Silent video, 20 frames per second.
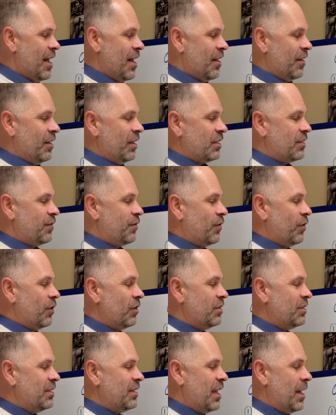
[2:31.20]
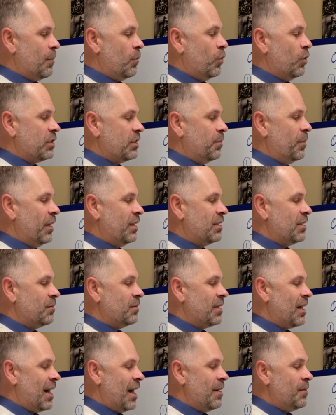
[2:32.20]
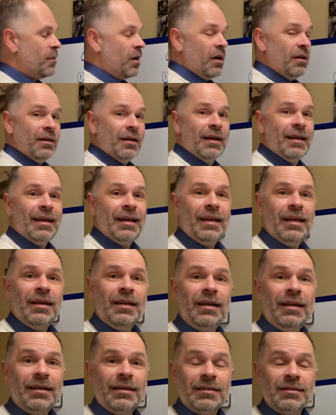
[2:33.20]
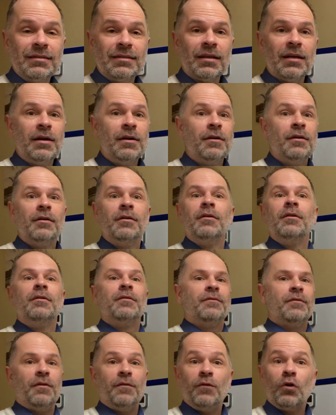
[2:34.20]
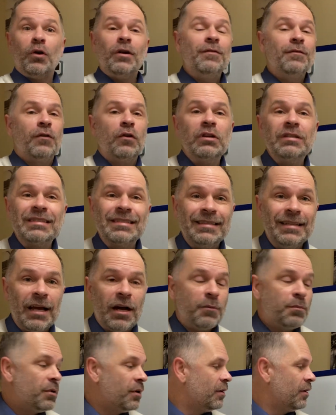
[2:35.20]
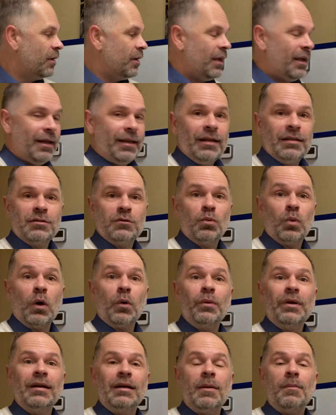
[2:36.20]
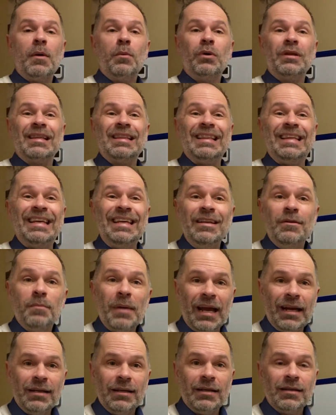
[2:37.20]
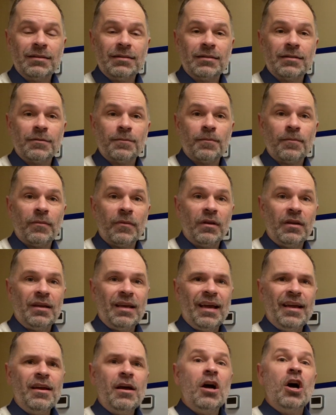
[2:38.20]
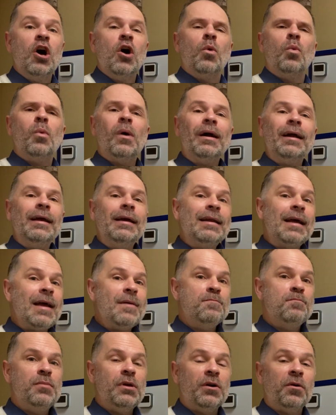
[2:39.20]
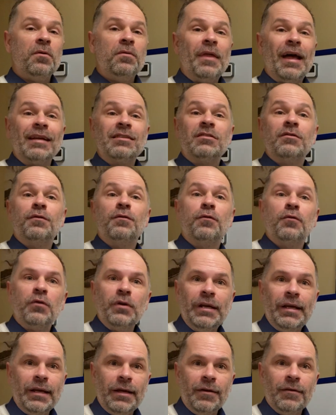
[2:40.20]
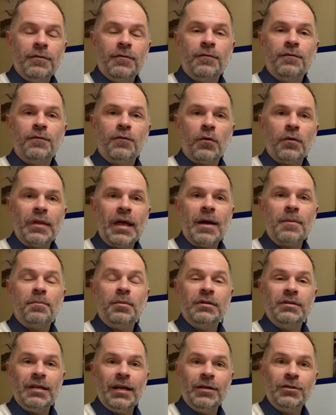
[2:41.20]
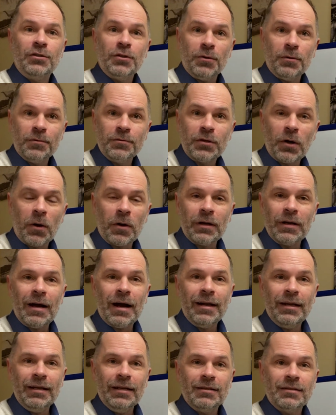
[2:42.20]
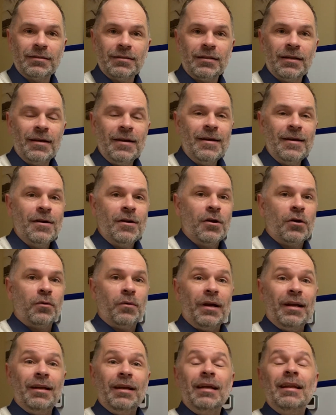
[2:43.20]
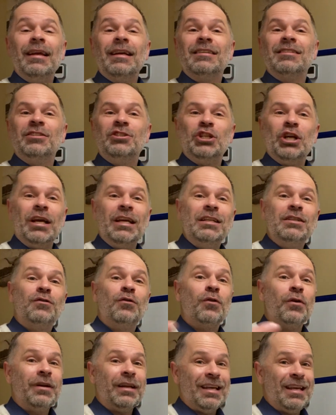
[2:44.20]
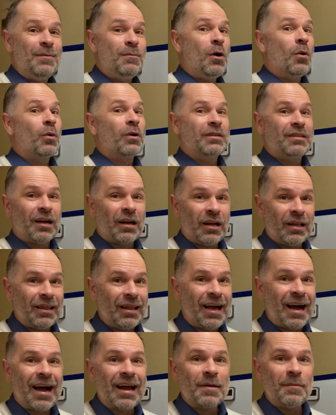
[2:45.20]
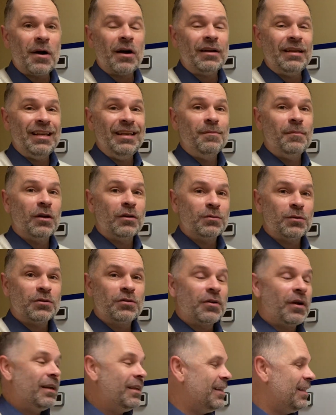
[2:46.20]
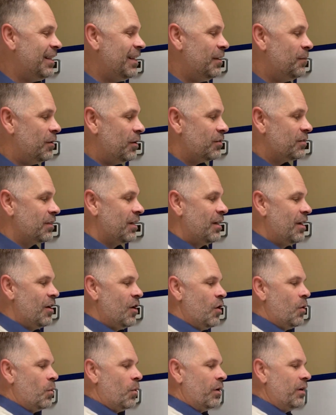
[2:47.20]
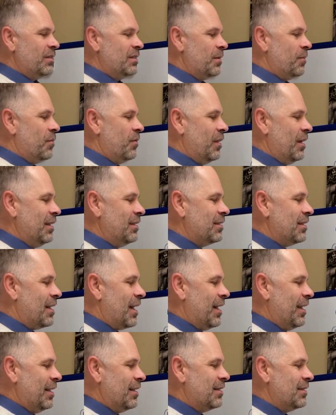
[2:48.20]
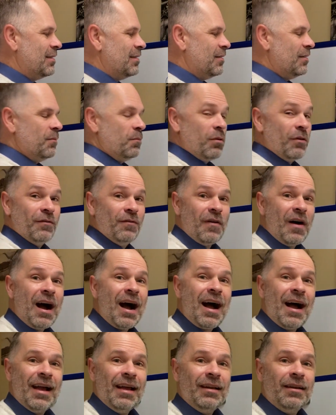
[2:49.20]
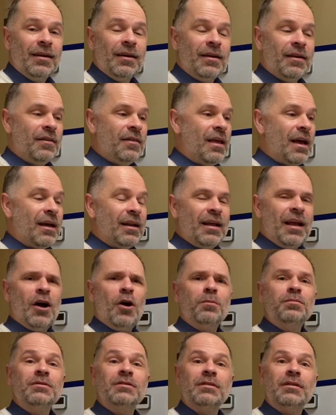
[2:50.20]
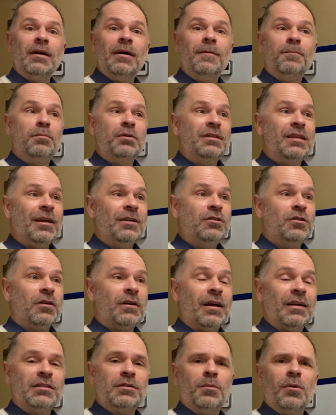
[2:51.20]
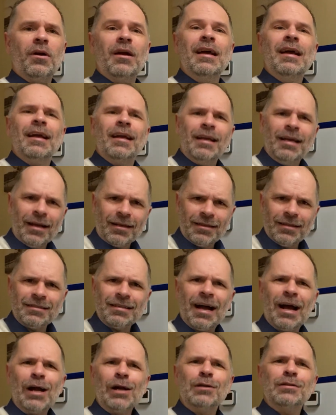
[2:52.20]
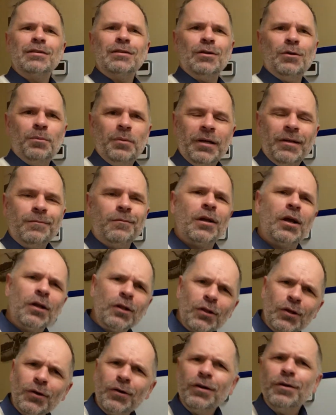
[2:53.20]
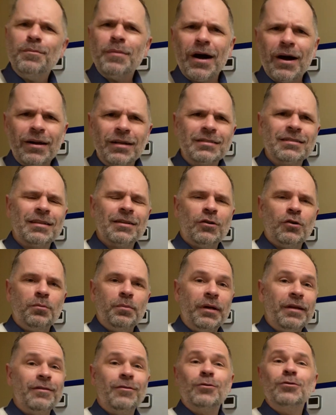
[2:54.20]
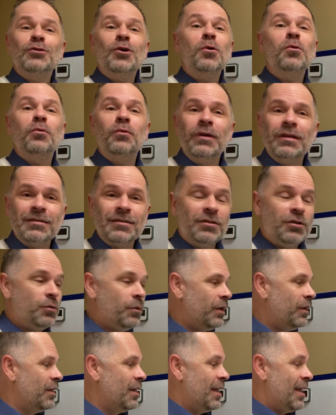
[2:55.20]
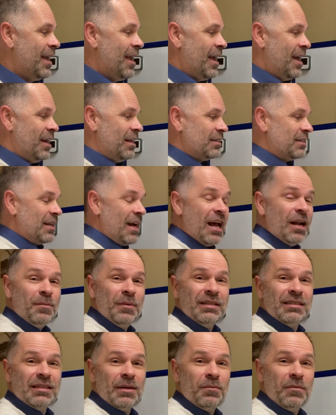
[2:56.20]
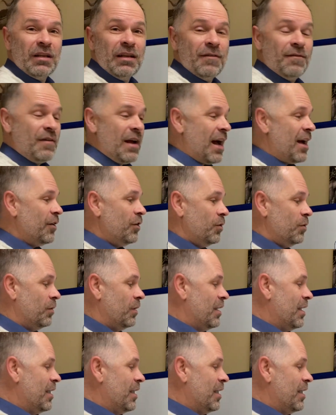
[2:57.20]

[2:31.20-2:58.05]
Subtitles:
This first step we'll spend some time on. It is the very first step, and it's where we come up with lead magnets. Okay? What can I build that's free for that potential target audience? Right? In exchange for an email. We're going to talk a lot about emails. We're trying to get emails. What are some things that I can provide that helps the potential customer kick the tires a little bit, learn about us a little bit? There's no risk to it, and it's got to be something of value.